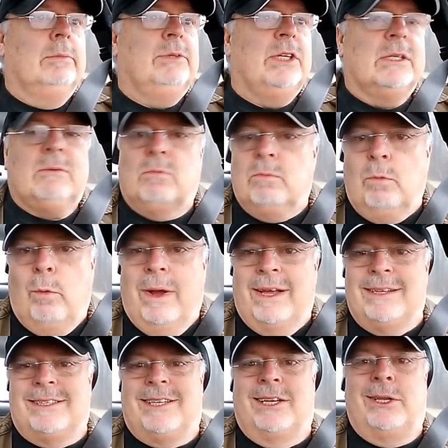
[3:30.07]
just
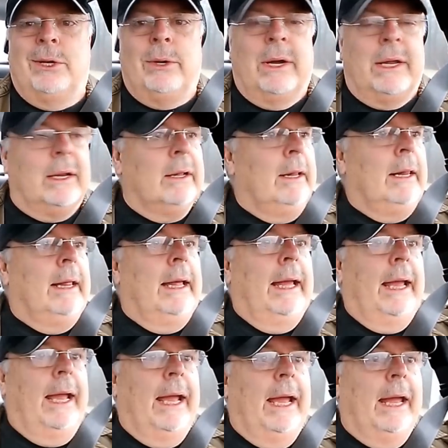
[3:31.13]
ways to do it.
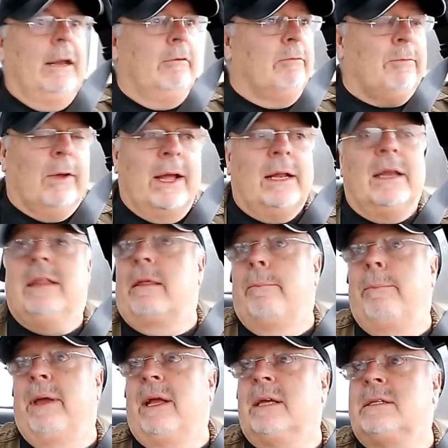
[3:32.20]
And frankly, the
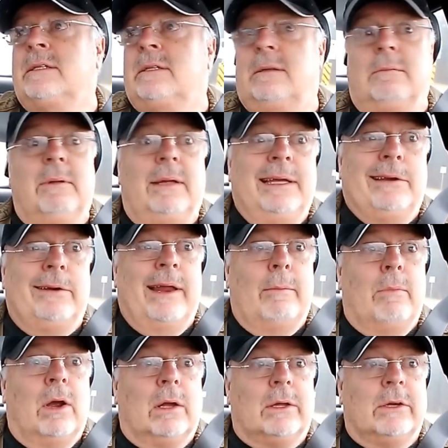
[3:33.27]
biggest
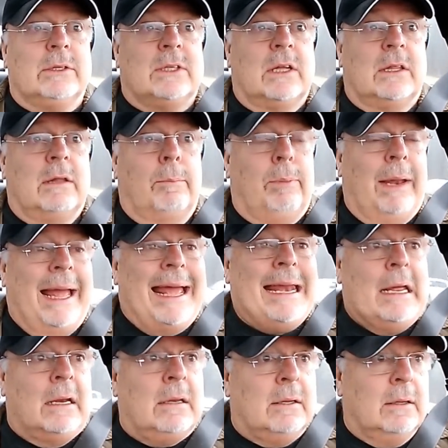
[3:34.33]
internet marketers on the
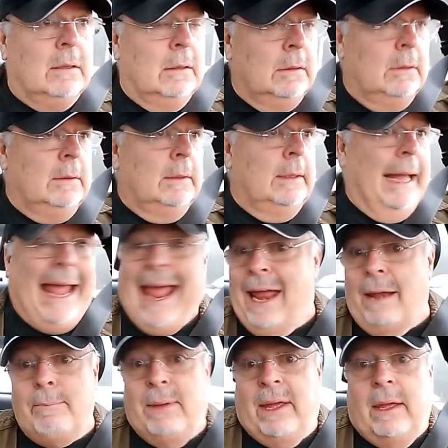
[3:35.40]
planet,
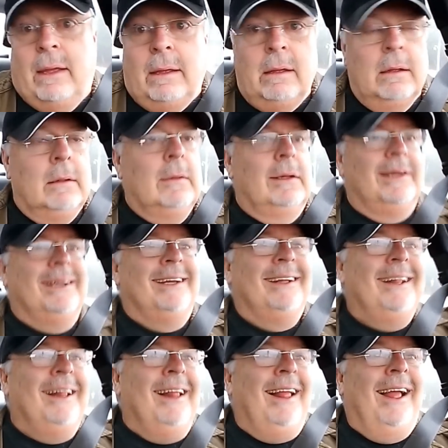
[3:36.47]
and me,
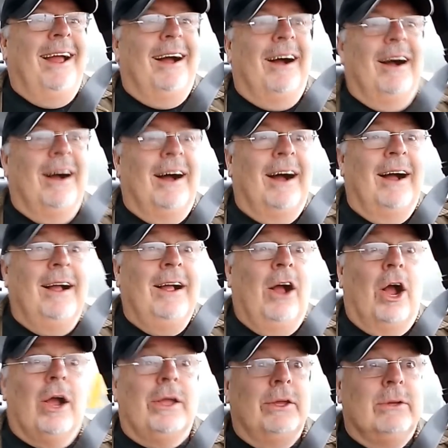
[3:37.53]

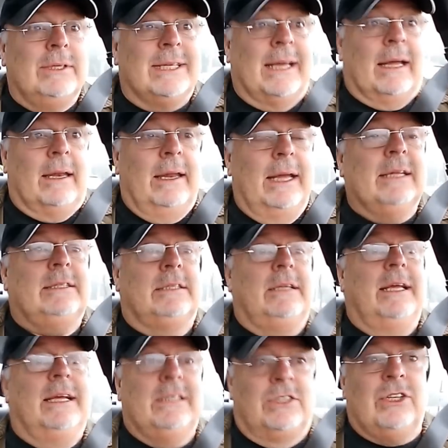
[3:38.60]
are using it.
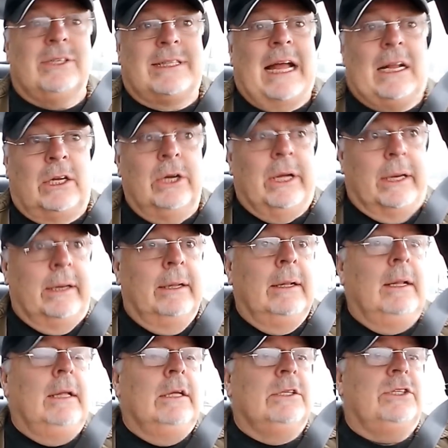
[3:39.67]
It's just that good.
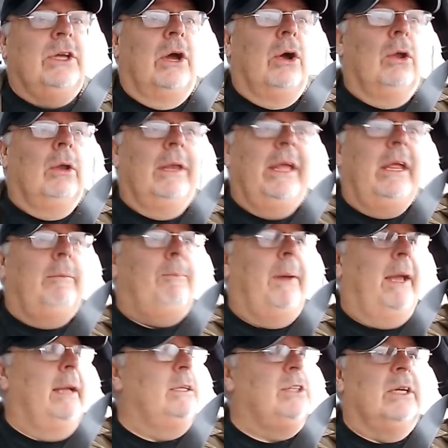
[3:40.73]
So Lead
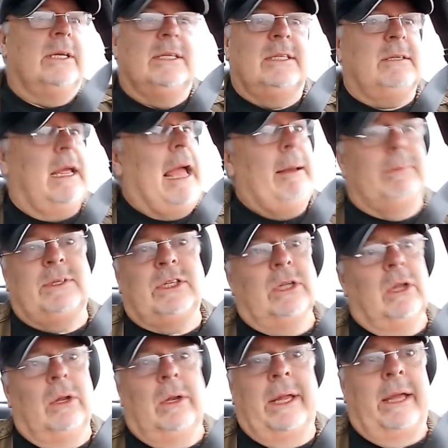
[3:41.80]
Pages,
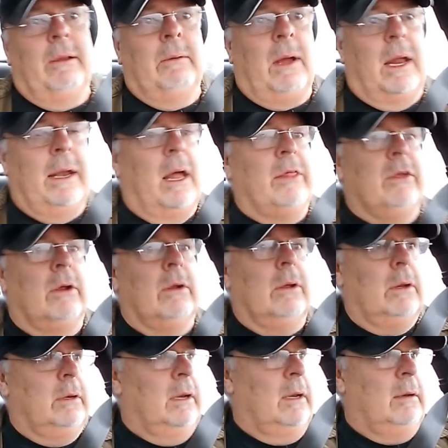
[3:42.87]
absolutely another
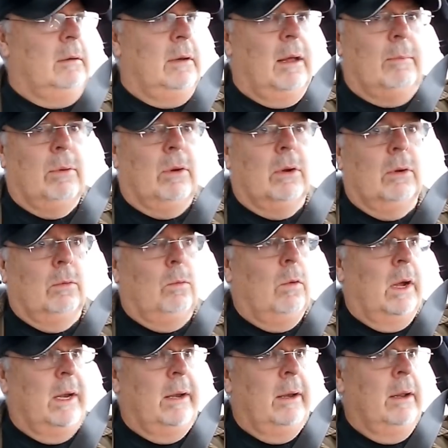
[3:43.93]
number
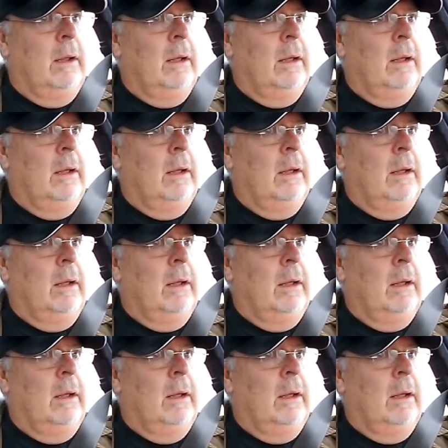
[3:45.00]
one